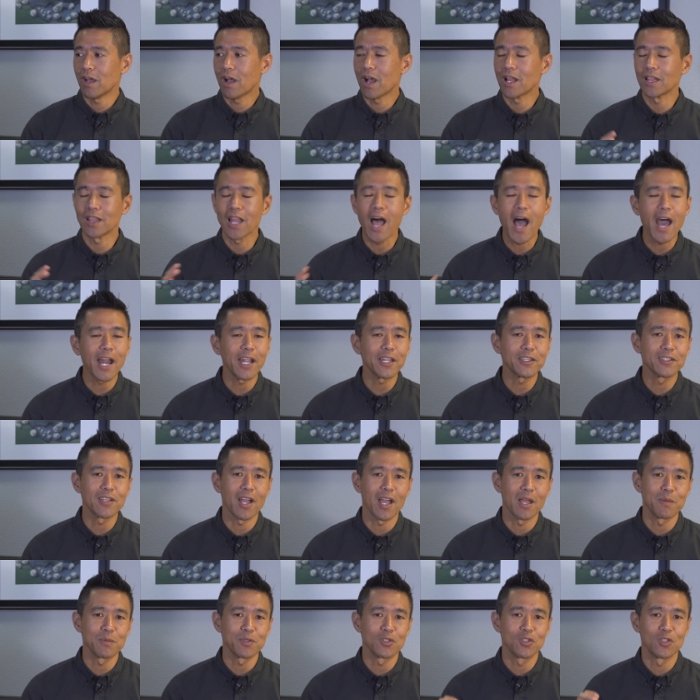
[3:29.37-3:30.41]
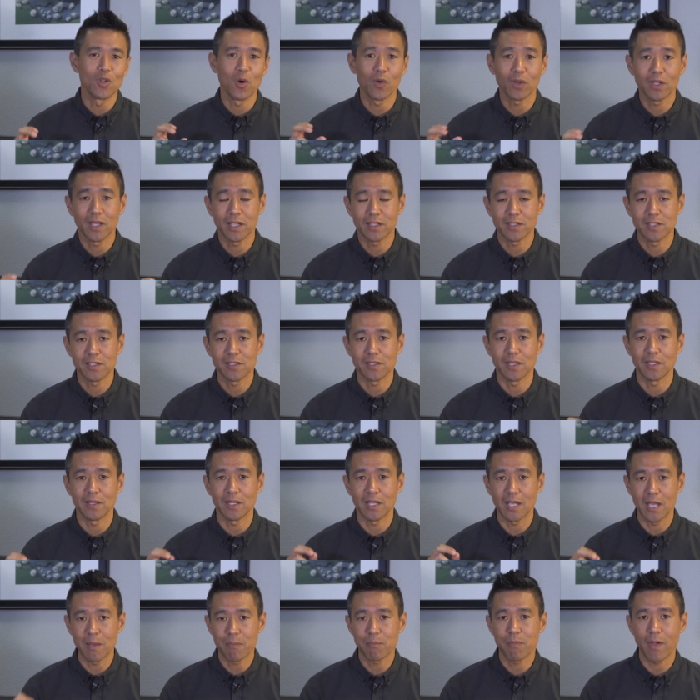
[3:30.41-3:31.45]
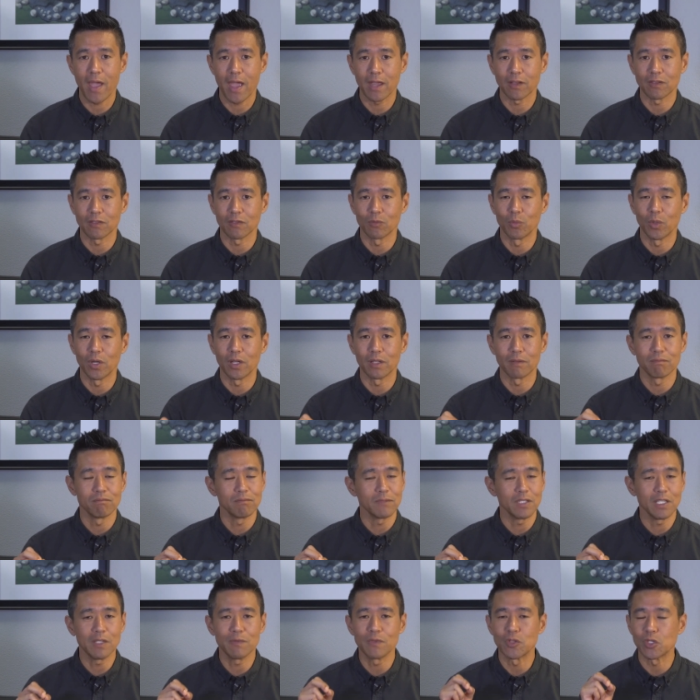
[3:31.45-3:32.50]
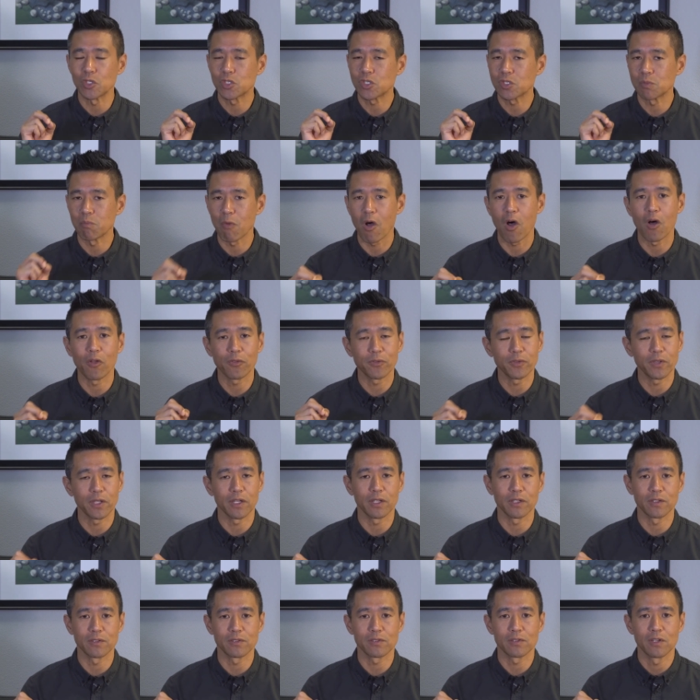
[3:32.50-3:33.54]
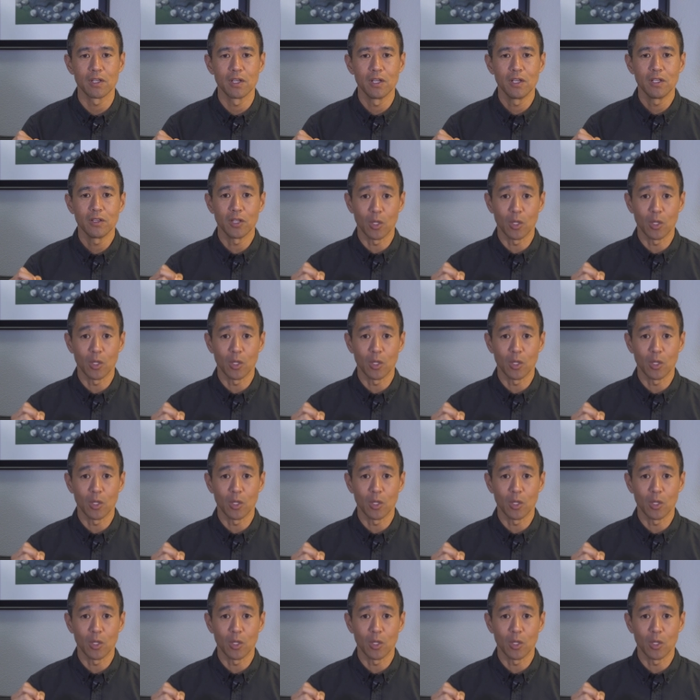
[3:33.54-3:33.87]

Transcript: a lot of times, don't get to see the impact of what even the small things